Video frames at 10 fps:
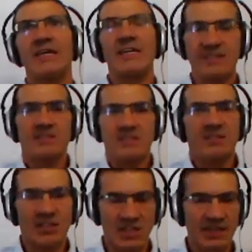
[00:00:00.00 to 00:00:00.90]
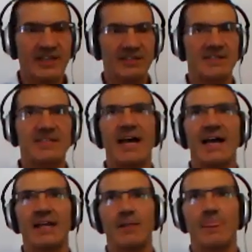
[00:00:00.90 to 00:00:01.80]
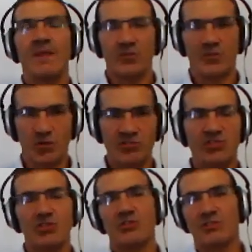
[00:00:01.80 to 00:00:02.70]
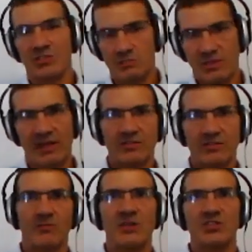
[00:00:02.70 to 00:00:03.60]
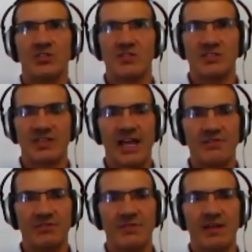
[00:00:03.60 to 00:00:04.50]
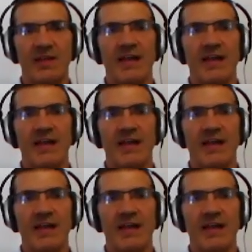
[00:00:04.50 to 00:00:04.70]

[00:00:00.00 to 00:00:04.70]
is collecting data for students, and as I've mentioned, for staff.